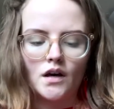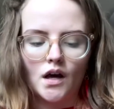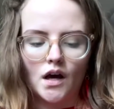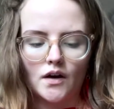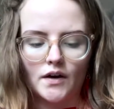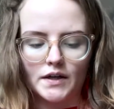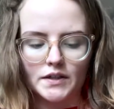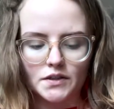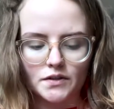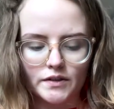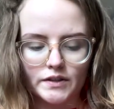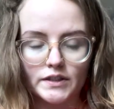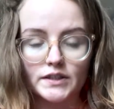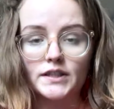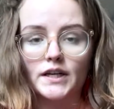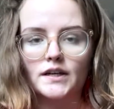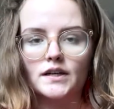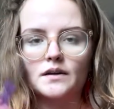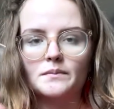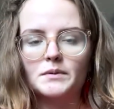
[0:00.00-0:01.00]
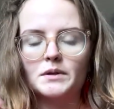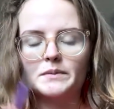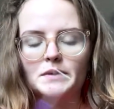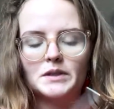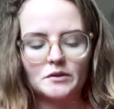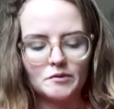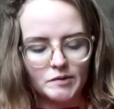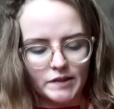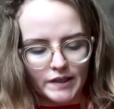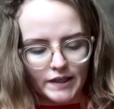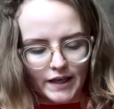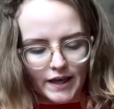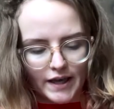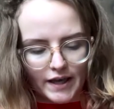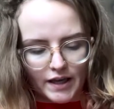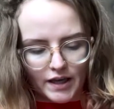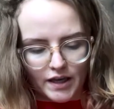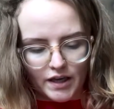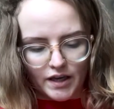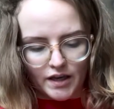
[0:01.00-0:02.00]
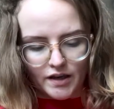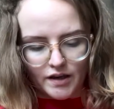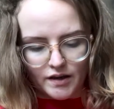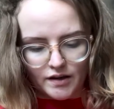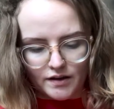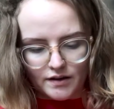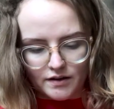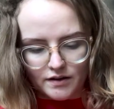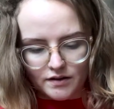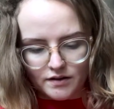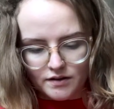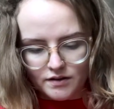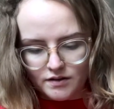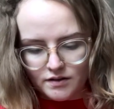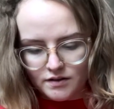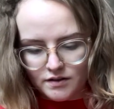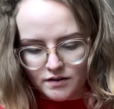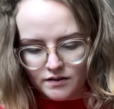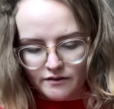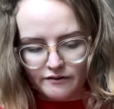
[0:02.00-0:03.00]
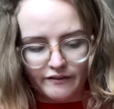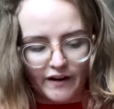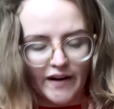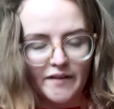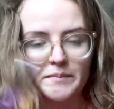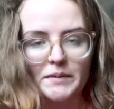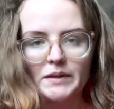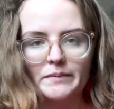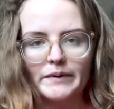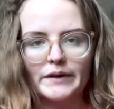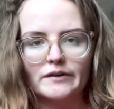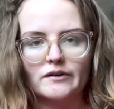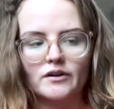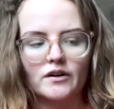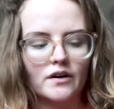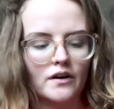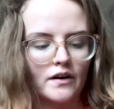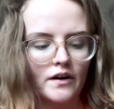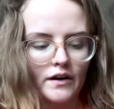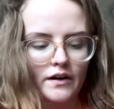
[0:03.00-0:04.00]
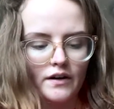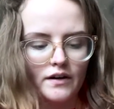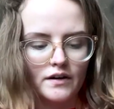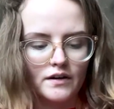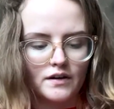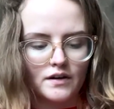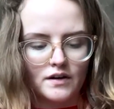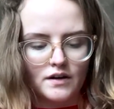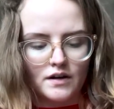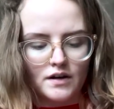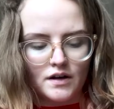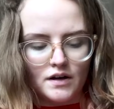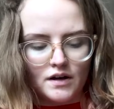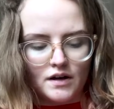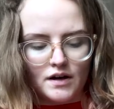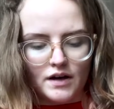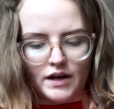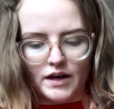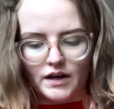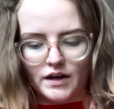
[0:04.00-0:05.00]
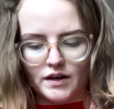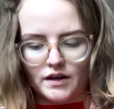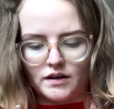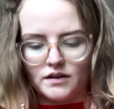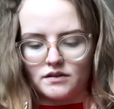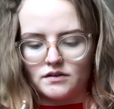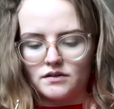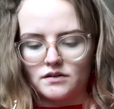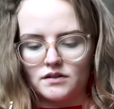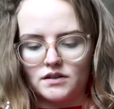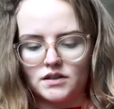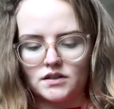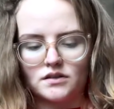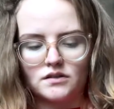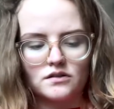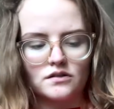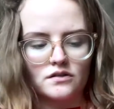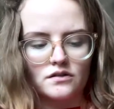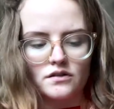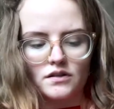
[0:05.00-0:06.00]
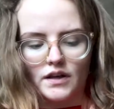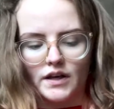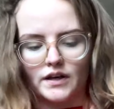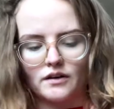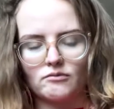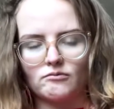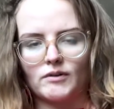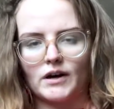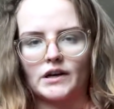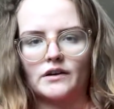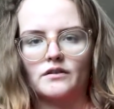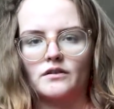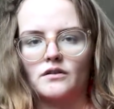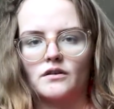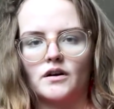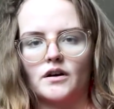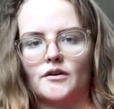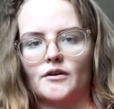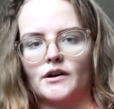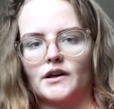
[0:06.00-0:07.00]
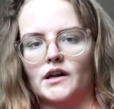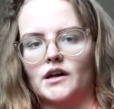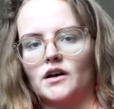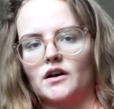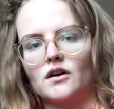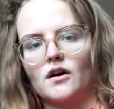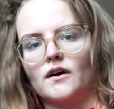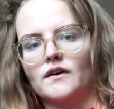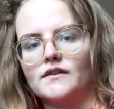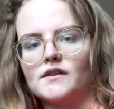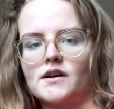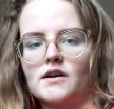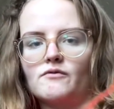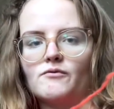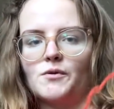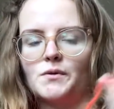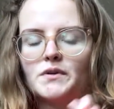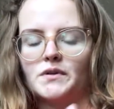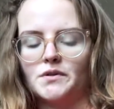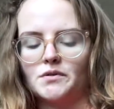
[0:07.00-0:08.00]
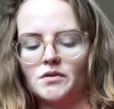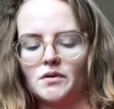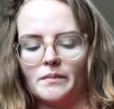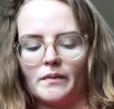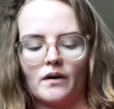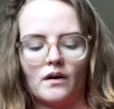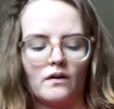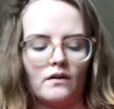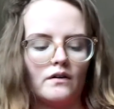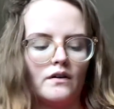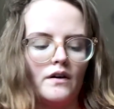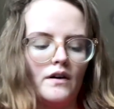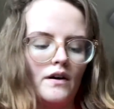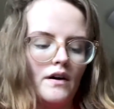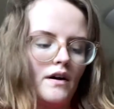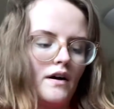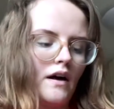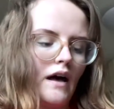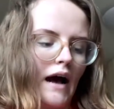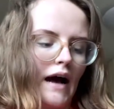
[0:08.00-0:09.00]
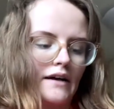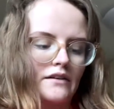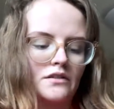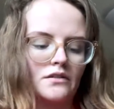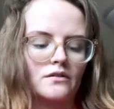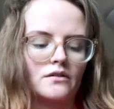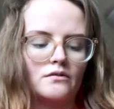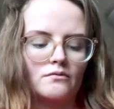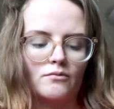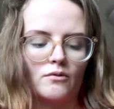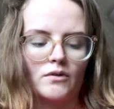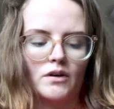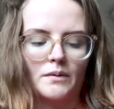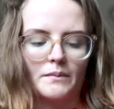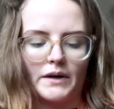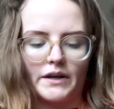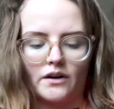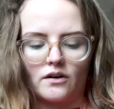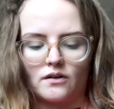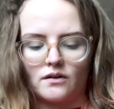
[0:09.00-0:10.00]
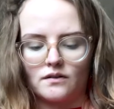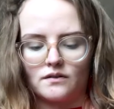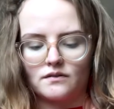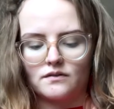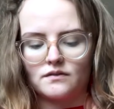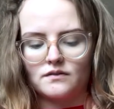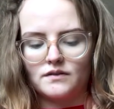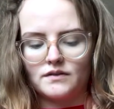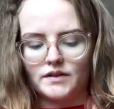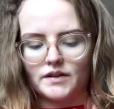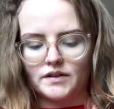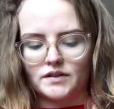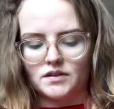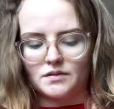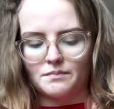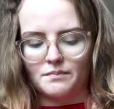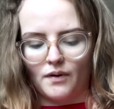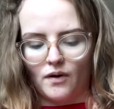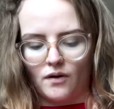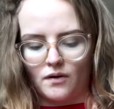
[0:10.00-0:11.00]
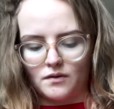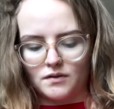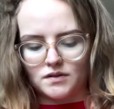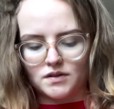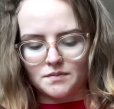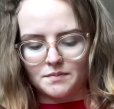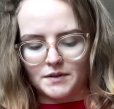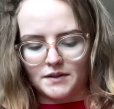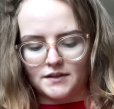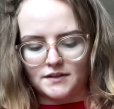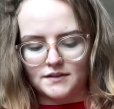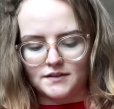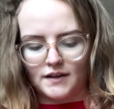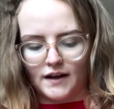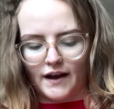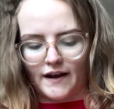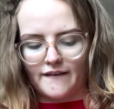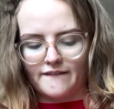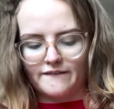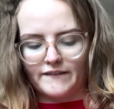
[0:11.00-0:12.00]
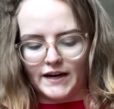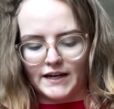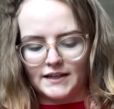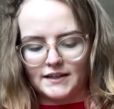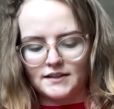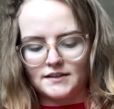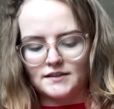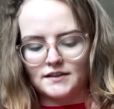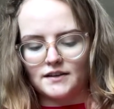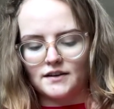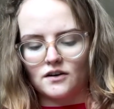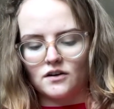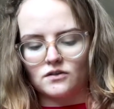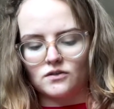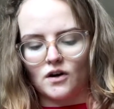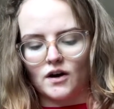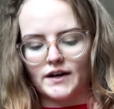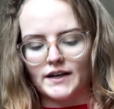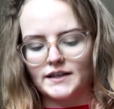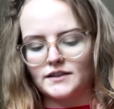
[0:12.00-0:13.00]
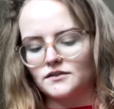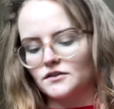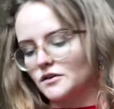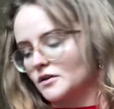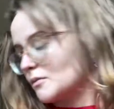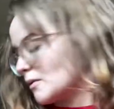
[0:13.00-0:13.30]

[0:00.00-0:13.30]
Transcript: Okay, so I decided I'm going to be using a 5mm hook, and this is just regular acrylic yarn that I've rolled into a ball. I started rolling my yarn into balls because I find it's a lot easier to